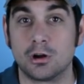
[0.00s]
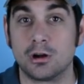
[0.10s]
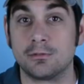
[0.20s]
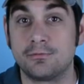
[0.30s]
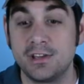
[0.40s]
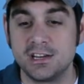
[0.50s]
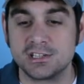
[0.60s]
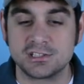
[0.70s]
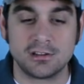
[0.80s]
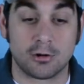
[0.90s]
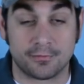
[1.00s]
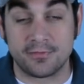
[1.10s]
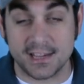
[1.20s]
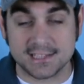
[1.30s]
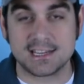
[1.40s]
finished or
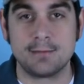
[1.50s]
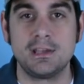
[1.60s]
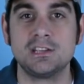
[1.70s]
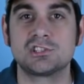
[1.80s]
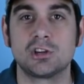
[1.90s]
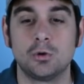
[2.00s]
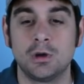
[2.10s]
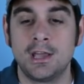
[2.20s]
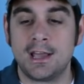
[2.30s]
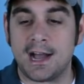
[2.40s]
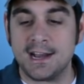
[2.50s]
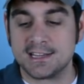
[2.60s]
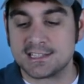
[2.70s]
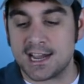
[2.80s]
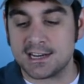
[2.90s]
fixed, so I
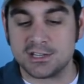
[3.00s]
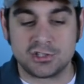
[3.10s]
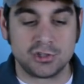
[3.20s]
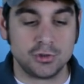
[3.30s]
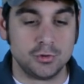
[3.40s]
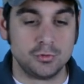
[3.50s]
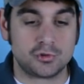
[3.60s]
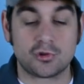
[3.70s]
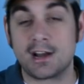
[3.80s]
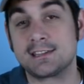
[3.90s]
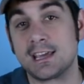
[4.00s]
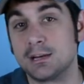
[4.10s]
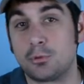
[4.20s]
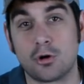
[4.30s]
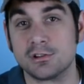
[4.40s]
decided to try to take it
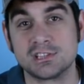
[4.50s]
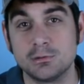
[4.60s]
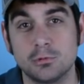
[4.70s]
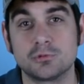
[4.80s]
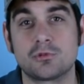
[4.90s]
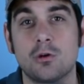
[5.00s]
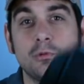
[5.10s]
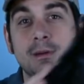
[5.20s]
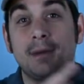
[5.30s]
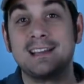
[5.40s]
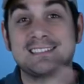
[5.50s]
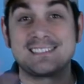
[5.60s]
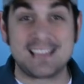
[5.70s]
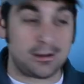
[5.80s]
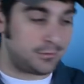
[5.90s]
apart and see what was wrong with it
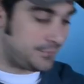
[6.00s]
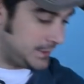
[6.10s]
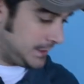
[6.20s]
myself.